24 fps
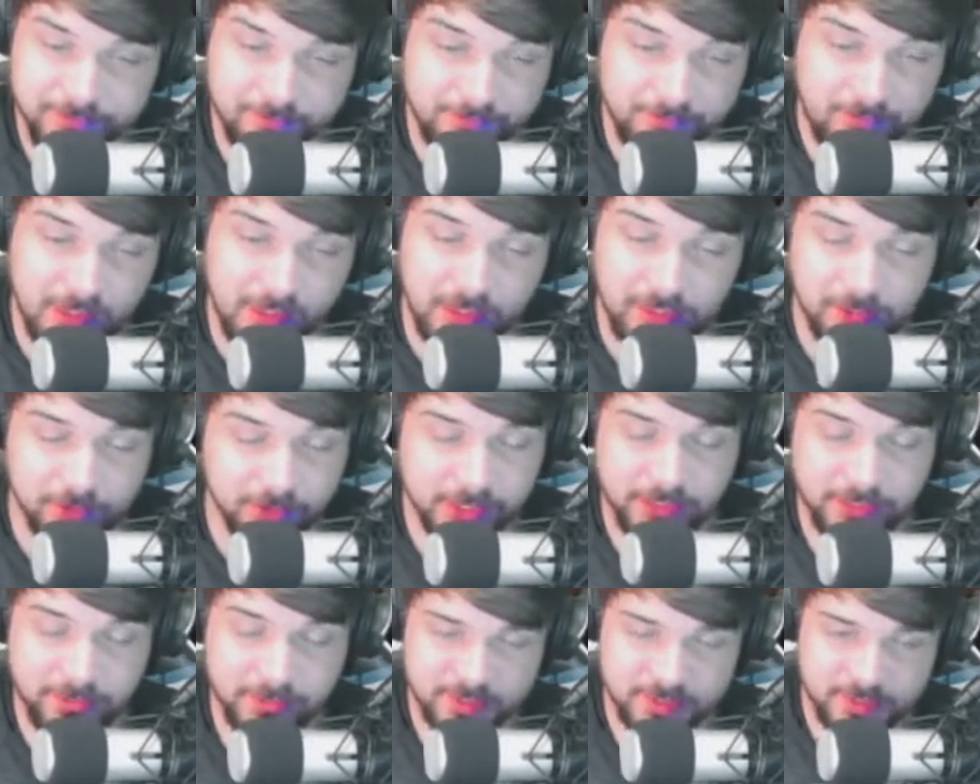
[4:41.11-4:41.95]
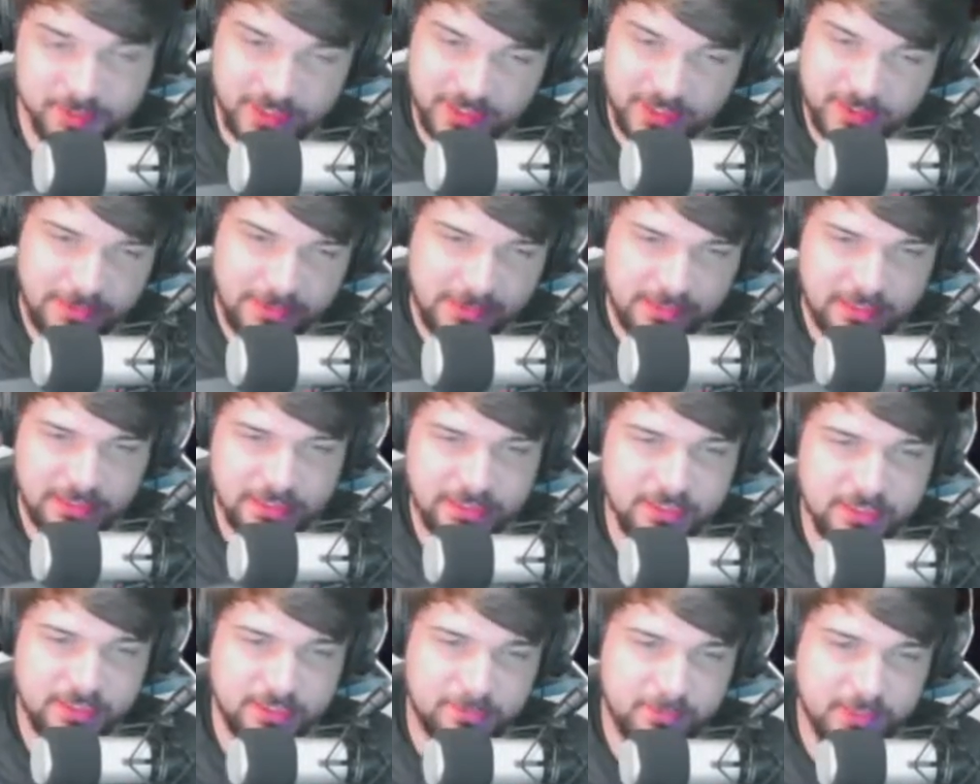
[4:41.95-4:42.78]
Really wasn't expecting it to
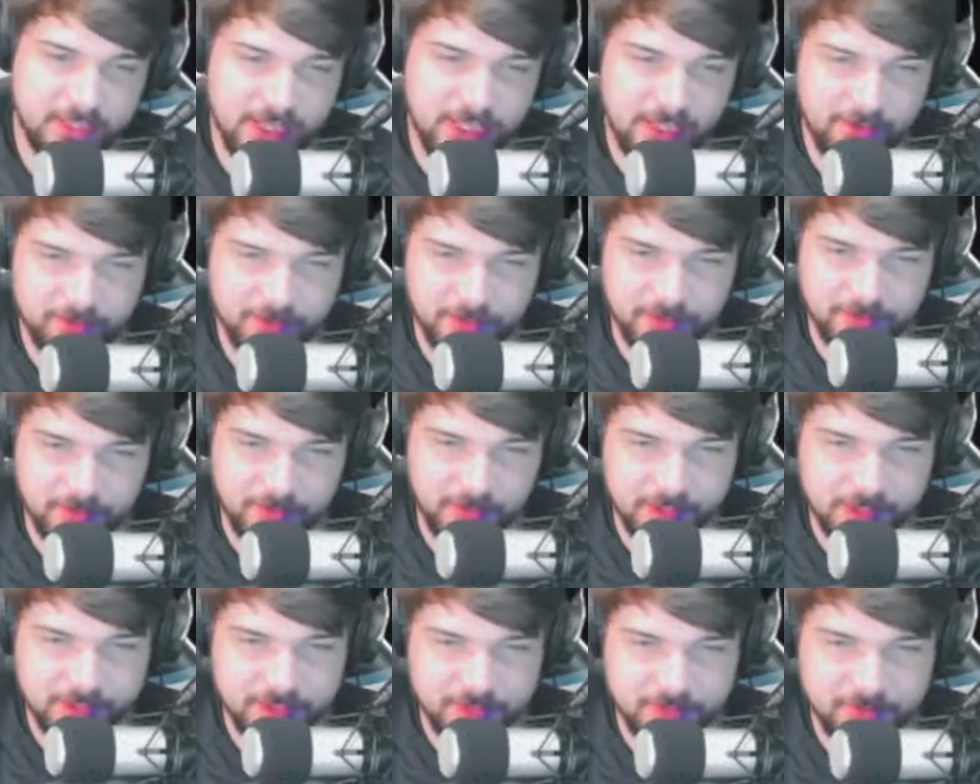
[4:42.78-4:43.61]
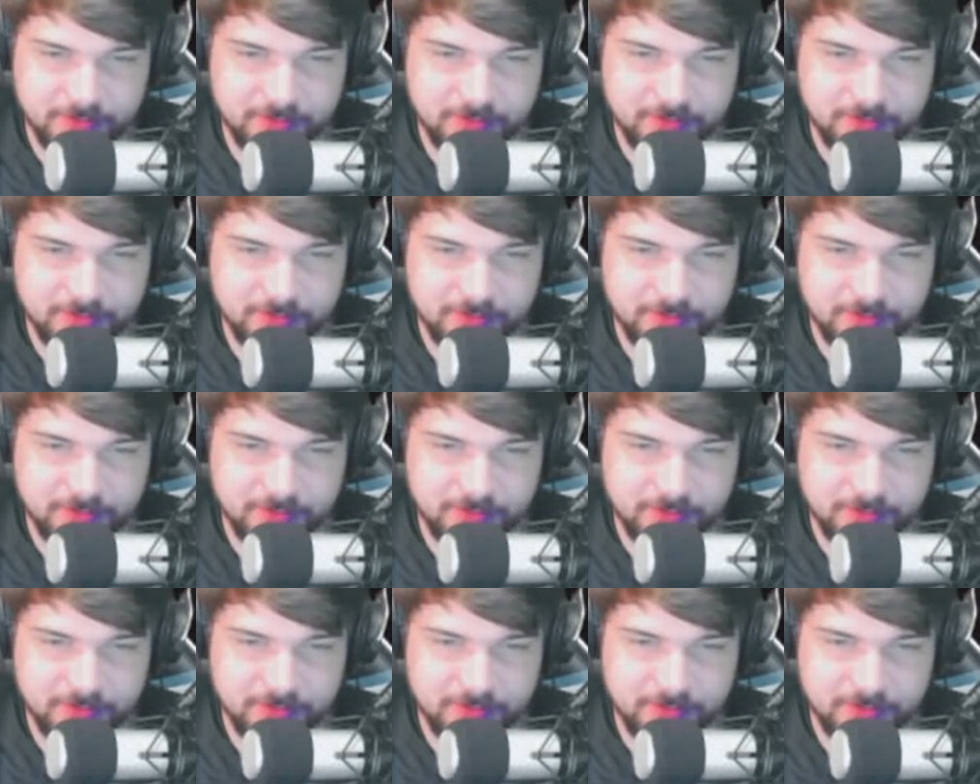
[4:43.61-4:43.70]
be that responsive.